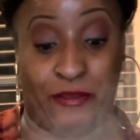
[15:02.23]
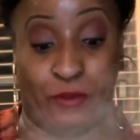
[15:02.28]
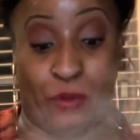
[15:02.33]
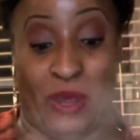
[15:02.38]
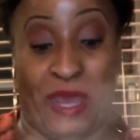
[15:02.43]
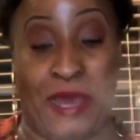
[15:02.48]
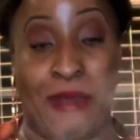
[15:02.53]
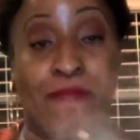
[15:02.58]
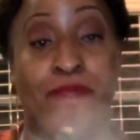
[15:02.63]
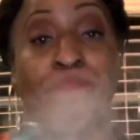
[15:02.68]

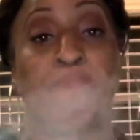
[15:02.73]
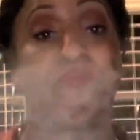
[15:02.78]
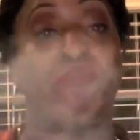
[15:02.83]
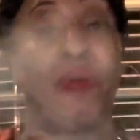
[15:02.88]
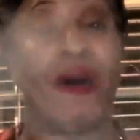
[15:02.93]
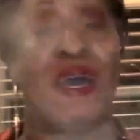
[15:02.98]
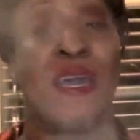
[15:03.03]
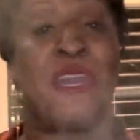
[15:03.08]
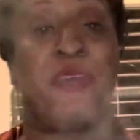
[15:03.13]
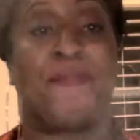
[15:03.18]
right?
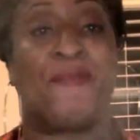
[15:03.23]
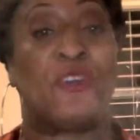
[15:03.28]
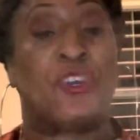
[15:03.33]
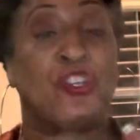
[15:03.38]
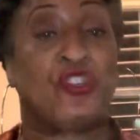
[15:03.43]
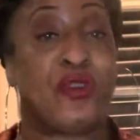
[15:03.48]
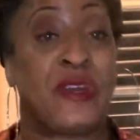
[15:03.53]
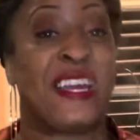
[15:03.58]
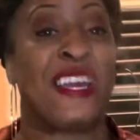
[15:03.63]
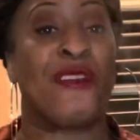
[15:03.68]
But if you're
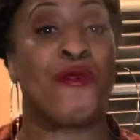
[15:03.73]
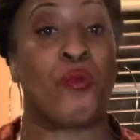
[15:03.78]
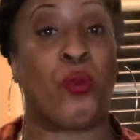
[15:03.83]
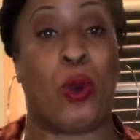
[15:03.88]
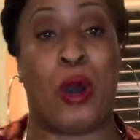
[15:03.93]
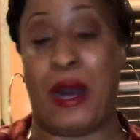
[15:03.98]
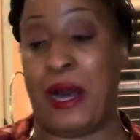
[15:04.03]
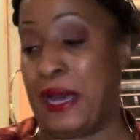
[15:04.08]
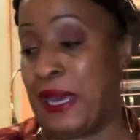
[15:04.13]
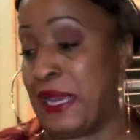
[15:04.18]
drinking
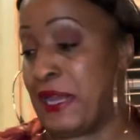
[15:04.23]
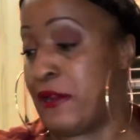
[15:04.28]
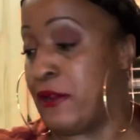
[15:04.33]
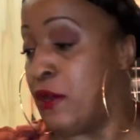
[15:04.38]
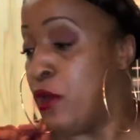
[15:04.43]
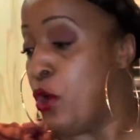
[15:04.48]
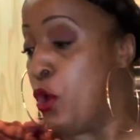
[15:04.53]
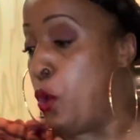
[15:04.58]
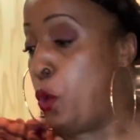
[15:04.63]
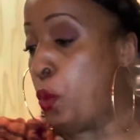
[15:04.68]
wine,
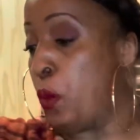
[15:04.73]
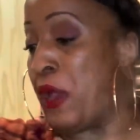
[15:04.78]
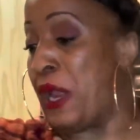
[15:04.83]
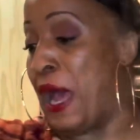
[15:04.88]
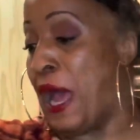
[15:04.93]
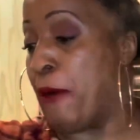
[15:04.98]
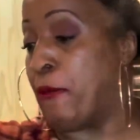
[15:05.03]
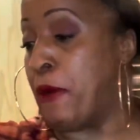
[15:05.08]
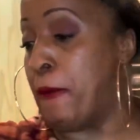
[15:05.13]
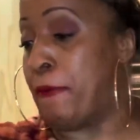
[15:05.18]
what
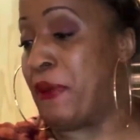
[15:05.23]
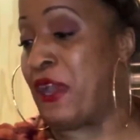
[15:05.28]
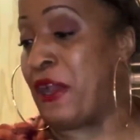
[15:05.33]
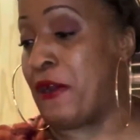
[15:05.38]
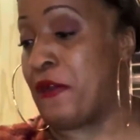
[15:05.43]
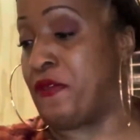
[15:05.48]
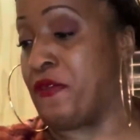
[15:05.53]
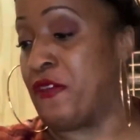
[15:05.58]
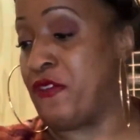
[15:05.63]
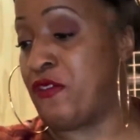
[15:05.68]
I would pair
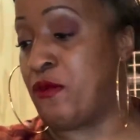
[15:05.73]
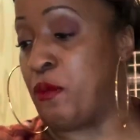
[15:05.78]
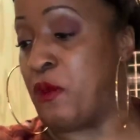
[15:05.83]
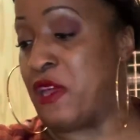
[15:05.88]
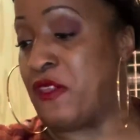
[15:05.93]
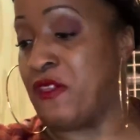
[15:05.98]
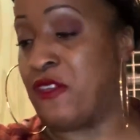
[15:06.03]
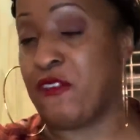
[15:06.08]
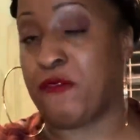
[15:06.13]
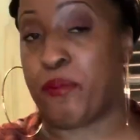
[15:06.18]
this
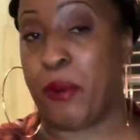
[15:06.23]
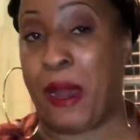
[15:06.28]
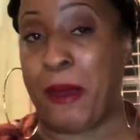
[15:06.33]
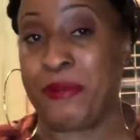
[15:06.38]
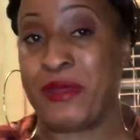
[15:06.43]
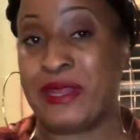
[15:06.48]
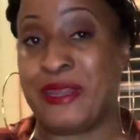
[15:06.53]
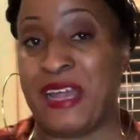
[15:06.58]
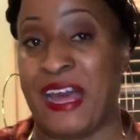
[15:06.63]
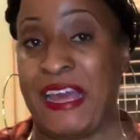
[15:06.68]
with is
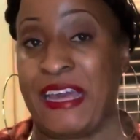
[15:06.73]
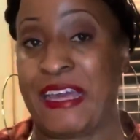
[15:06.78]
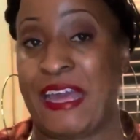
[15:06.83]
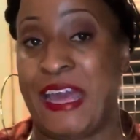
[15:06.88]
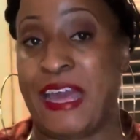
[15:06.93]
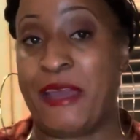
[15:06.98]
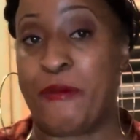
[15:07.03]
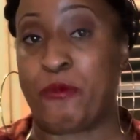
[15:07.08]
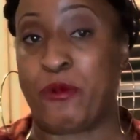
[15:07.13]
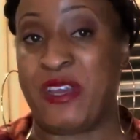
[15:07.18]
probably like
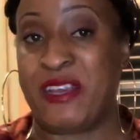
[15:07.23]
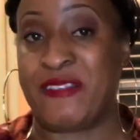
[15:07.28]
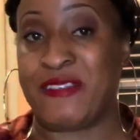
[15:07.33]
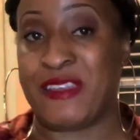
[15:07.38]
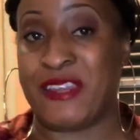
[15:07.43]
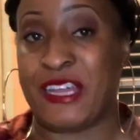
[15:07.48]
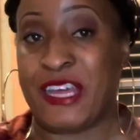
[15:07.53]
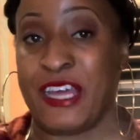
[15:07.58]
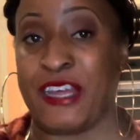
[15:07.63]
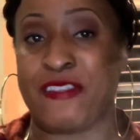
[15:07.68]
a
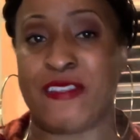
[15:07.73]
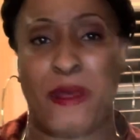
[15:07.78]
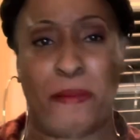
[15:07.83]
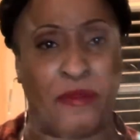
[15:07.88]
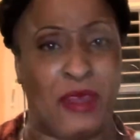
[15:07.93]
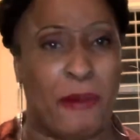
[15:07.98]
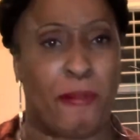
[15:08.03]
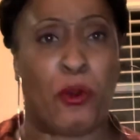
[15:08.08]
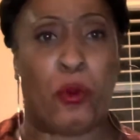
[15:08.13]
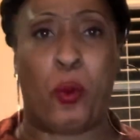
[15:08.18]
Riesling, some
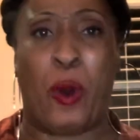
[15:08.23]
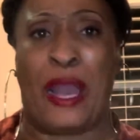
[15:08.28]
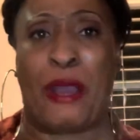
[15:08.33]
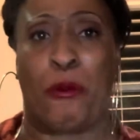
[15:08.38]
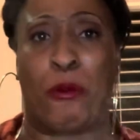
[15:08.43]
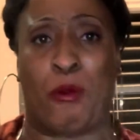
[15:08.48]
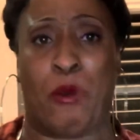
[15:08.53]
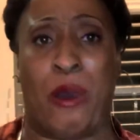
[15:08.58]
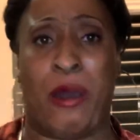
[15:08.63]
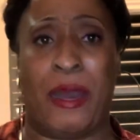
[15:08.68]
type of white
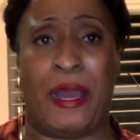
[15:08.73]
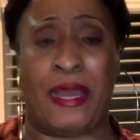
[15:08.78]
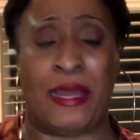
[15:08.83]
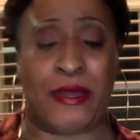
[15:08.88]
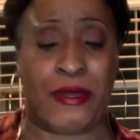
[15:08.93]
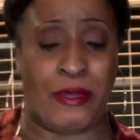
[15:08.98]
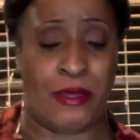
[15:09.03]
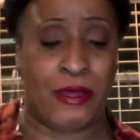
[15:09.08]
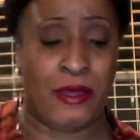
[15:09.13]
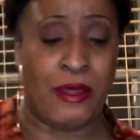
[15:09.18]
wine.
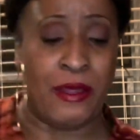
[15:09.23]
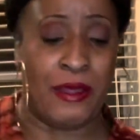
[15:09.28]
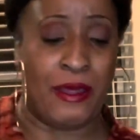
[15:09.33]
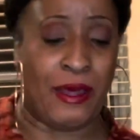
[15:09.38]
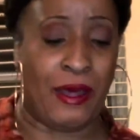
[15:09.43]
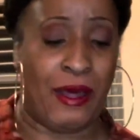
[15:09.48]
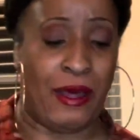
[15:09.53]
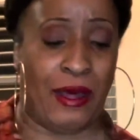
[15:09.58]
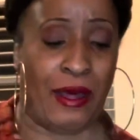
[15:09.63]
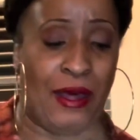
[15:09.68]

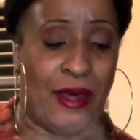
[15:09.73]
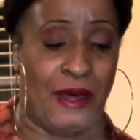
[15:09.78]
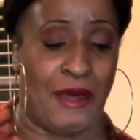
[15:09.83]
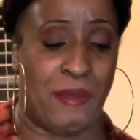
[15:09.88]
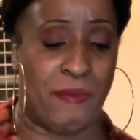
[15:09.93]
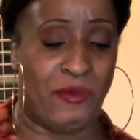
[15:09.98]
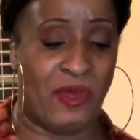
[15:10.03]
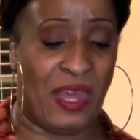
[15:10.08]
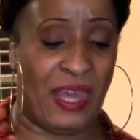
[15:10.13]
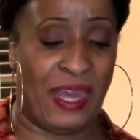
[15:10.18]

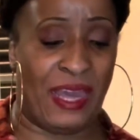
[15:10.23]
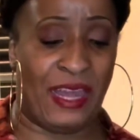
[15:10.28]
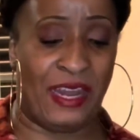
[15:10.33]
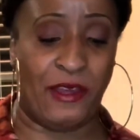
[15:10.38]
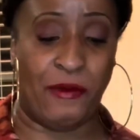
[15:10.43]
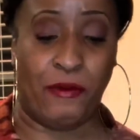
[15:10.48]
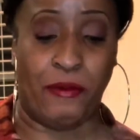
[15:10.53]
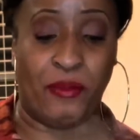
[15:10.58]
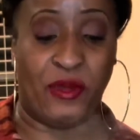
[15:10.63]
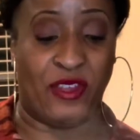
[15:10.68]
And it
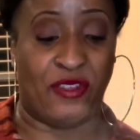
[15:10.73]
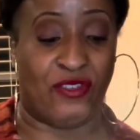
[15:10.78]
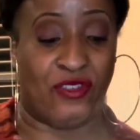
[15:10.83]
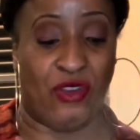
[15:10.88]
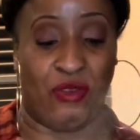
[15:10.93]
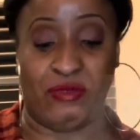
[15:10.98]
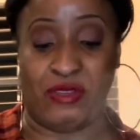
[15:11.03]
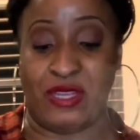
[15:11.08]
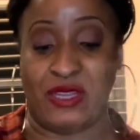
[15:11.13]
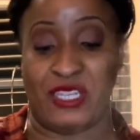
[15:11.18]
will be
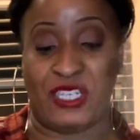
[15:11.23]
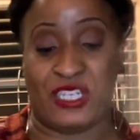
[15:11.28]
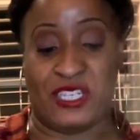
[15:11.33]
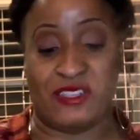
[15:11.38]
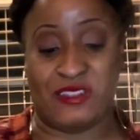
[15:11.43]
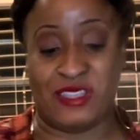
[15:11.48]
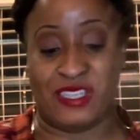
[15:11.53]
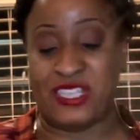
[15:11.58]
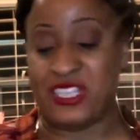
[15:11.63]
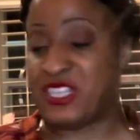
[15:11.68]
so delicious.
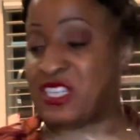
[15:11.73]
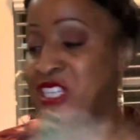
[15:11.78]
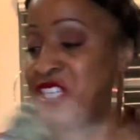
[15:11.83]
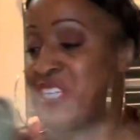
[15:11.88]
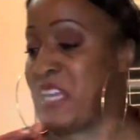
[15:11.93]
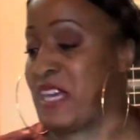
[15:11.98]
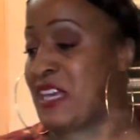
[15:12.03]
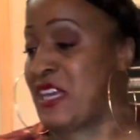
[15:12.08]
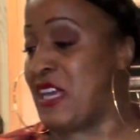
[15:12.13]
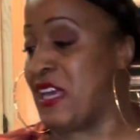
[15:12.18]
Because
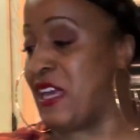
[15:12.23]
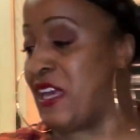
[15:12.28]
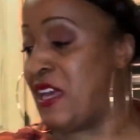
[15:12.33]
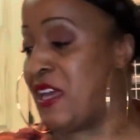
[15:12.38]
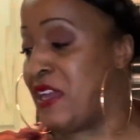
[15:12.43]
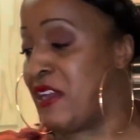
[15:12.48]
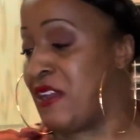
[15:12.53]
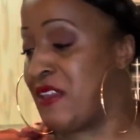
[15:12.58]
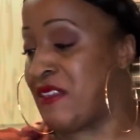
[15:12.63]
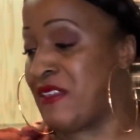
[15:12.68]

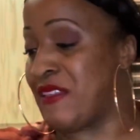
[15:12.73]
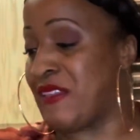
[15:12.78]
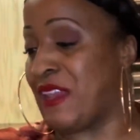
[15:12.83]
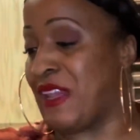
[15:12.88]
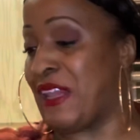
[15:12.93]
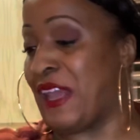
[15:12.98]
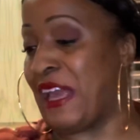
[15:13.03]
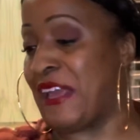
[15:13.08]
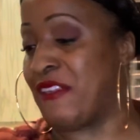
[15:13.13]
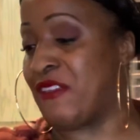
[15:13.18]
chicken, this is a
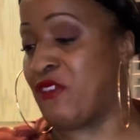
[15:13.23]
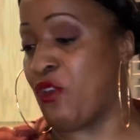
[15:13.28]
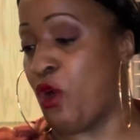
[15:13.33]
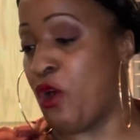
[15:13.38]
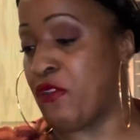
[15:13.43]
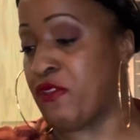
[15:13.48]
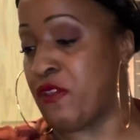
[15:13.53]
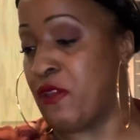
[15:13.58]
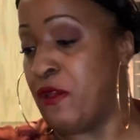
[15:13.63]
light sauce.